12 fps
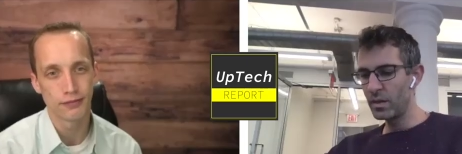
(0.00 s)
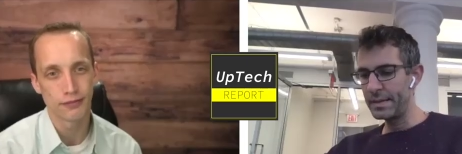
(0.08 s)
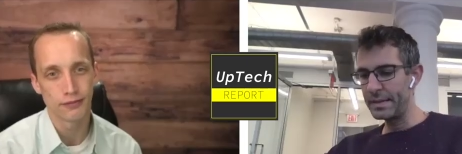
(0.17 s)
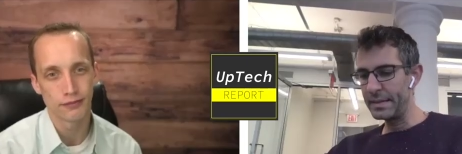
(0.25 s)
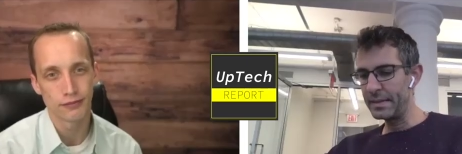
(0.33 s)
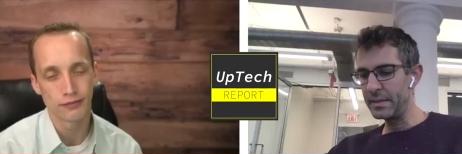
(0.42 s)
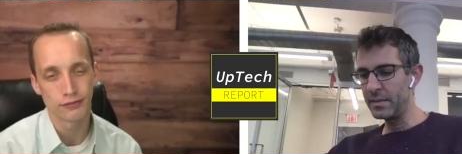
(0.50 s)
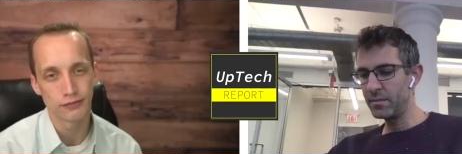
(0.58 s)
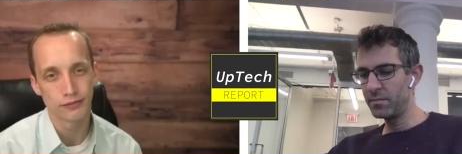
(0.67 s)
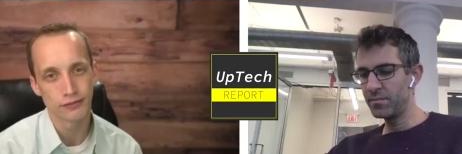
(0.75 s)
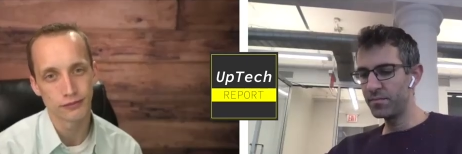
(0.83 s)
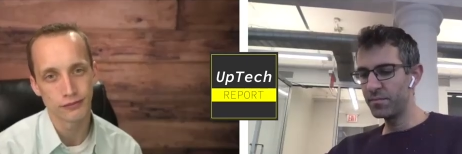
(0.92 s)

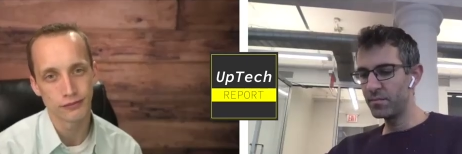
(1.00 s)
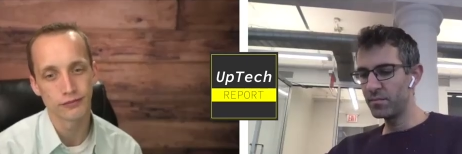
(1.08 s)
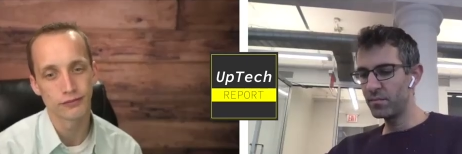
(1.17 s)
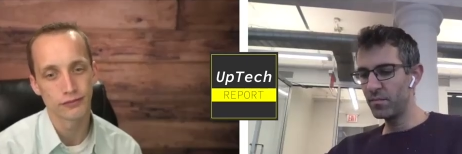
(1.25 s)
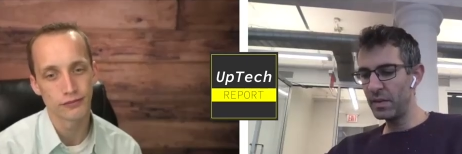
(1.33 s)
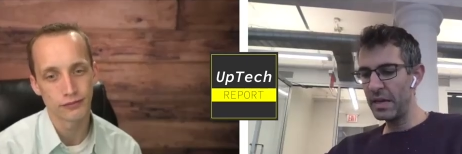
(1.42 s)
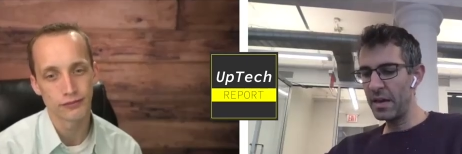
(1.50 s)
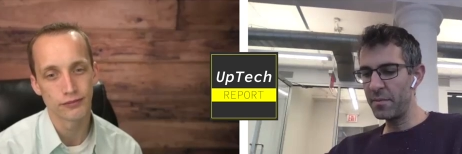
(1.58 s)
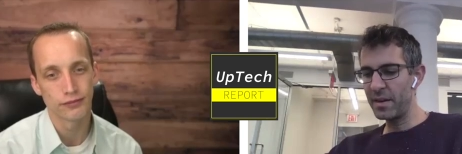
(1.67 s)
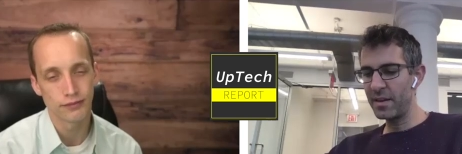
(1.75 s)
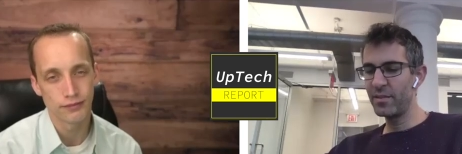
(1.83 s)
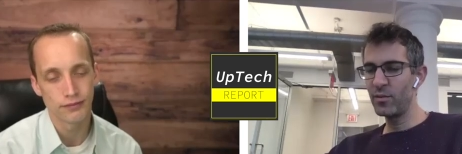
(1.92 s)
Speaker 1: um, yeah, I
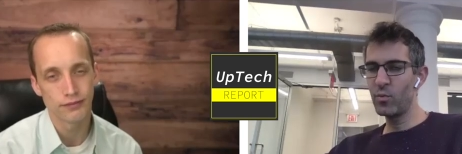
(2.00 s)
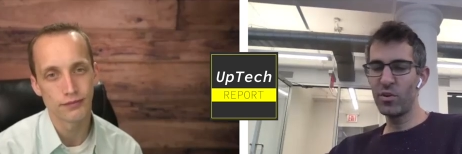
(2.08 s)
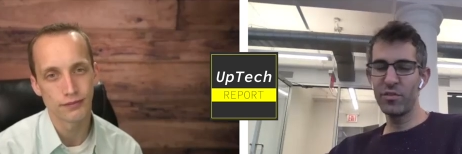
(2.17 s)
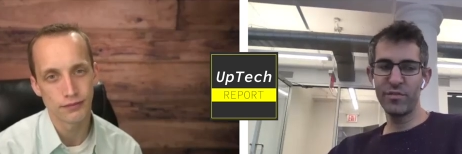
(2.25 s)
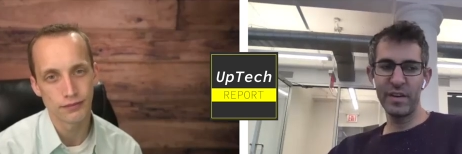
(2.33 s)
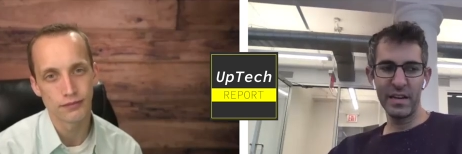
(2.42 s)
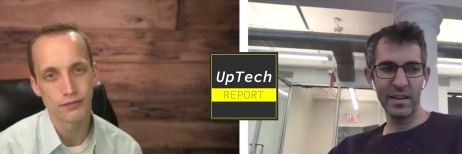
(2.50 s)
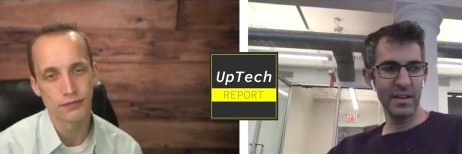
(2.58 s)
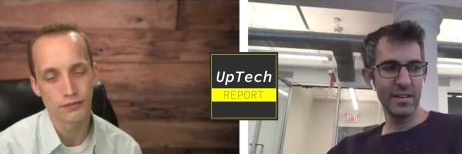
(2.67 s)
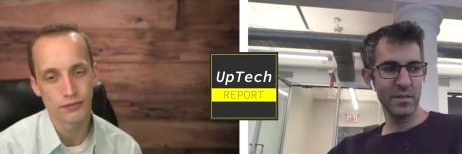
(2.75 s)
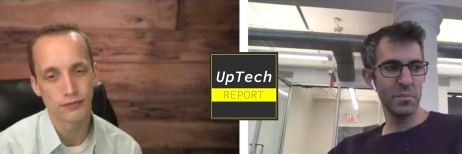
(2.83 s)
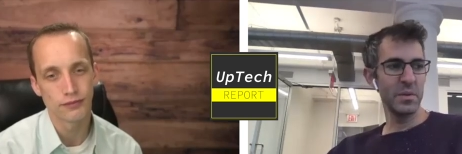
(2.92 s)
mean, uh, the word viral
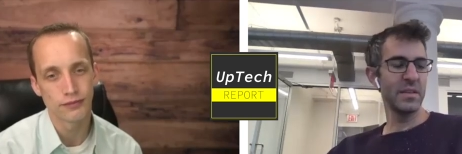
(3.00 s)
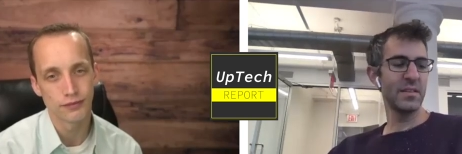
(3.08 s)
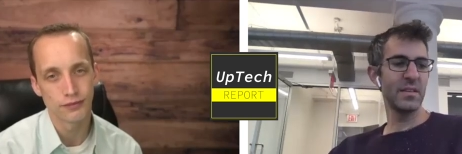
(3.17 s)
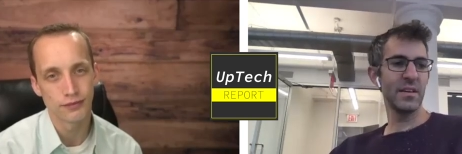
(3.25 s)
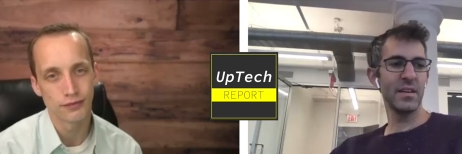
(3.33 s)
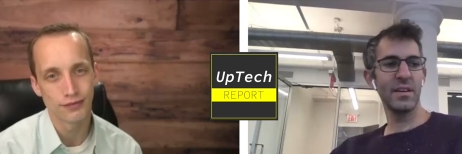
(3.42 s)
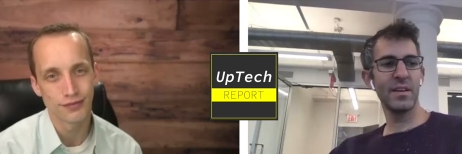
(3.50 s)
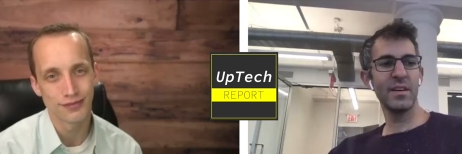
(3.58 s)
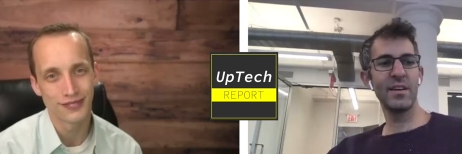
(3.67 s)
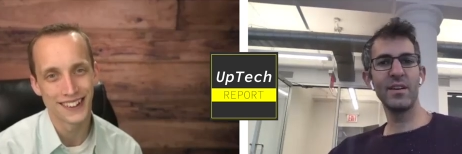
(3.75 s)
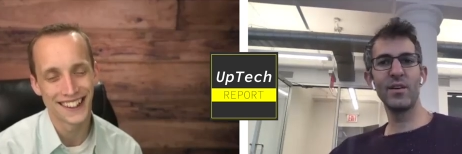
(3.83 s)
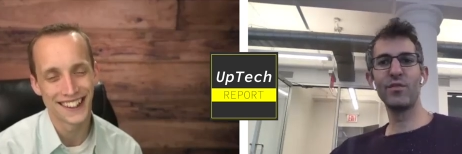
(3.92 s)
is a bit
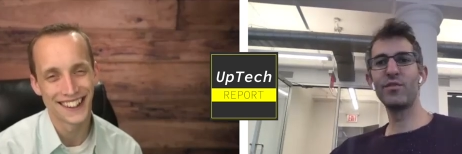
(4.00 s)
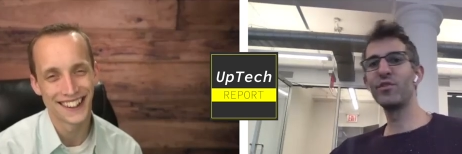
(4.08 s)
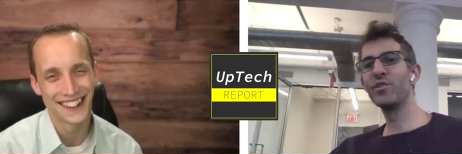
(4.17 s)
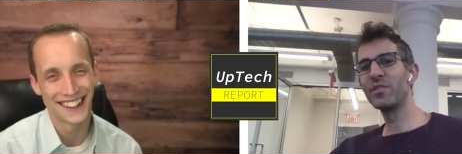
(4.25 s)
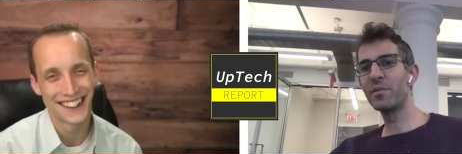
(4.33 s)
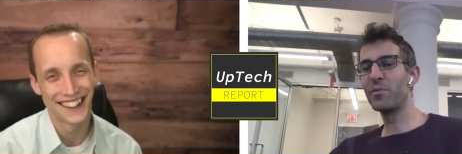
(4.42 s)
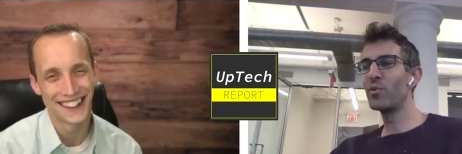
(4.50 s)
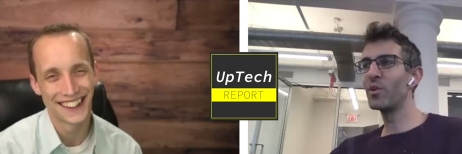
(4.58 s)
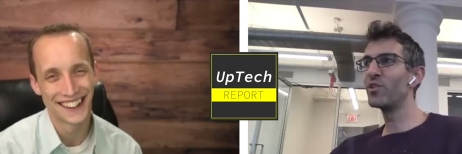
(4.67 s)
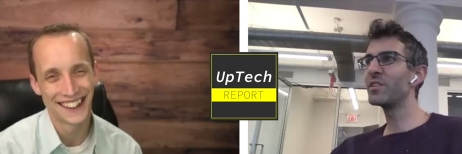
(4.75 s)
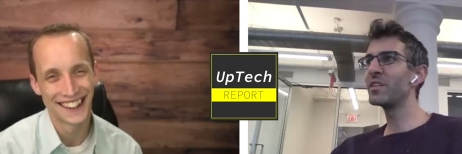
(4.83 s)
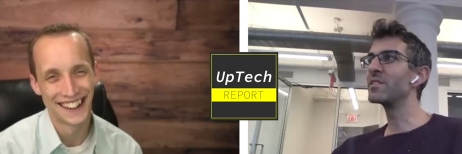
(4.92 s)
uh, overused. I mean, we are
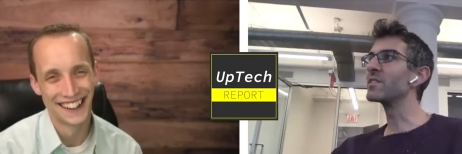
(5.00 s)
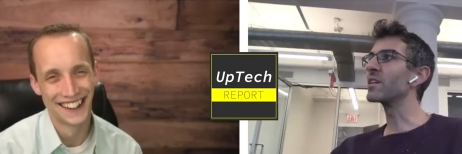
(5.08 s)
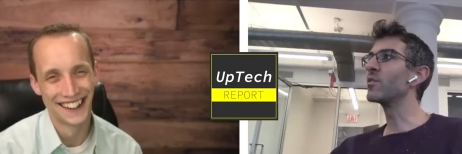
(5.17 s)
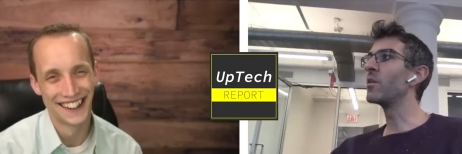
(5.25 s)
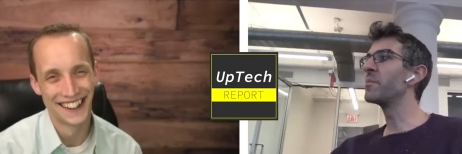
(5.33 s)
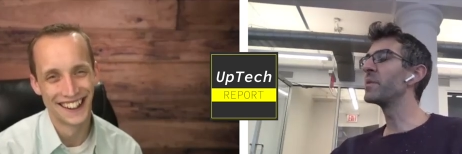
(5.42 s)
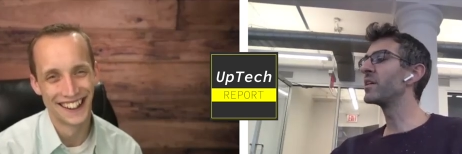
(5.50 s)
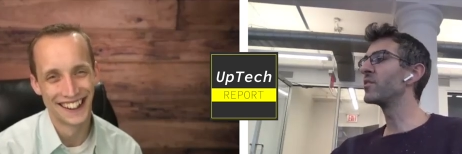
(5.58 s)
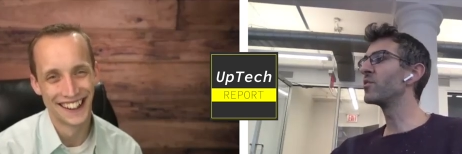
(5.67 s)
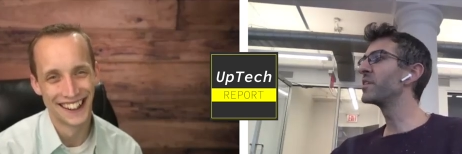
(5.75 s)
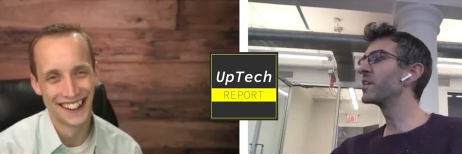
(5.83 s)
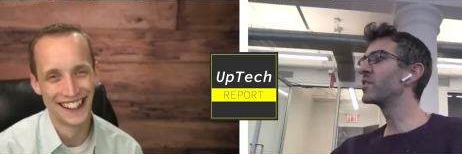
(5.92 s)
not Instagram yet
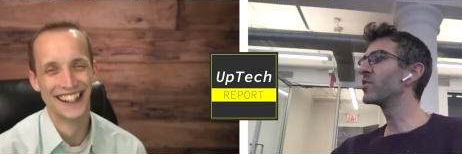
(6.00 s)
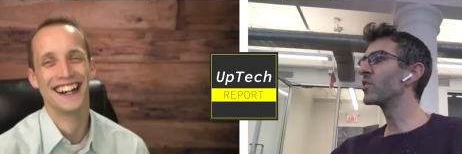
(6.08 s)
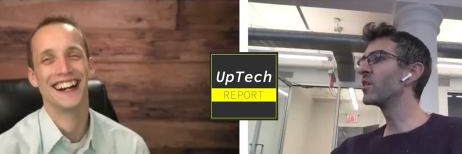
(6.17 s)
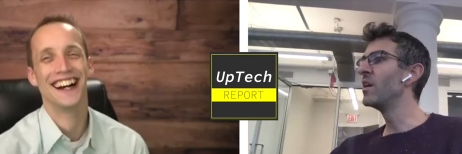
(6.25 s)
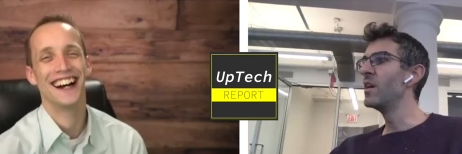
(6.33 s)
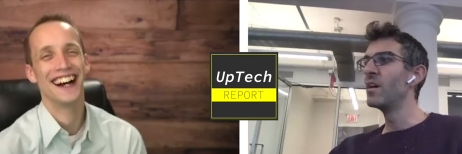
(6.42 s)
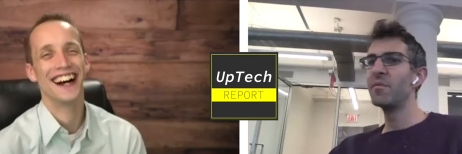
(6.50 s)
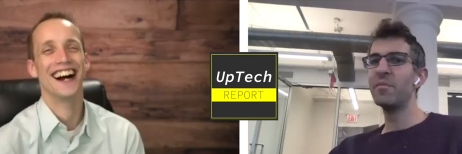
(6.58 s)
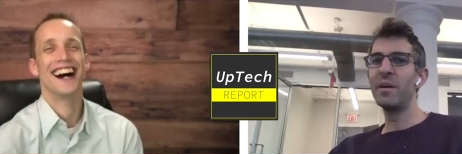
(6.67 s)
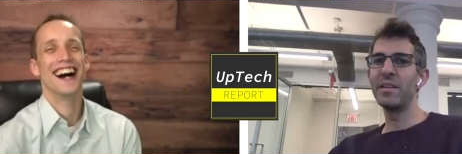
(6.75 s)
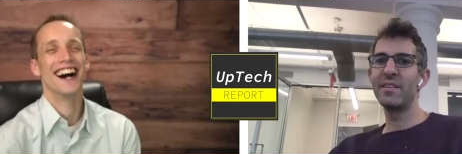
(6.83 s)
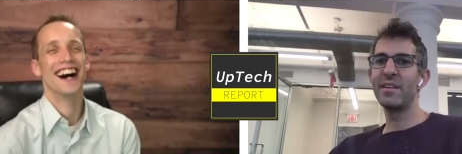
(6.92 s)
or TikTok,
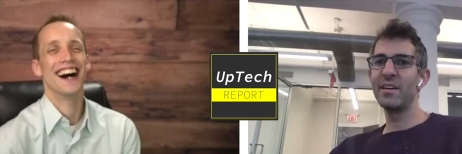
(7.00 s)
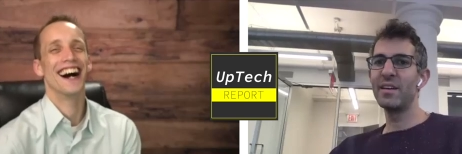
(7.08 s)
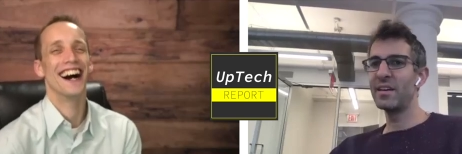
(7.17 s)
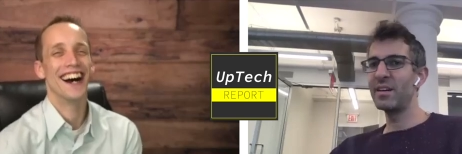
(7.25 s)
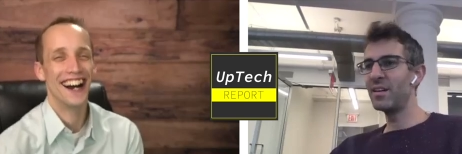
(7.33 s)
but uh,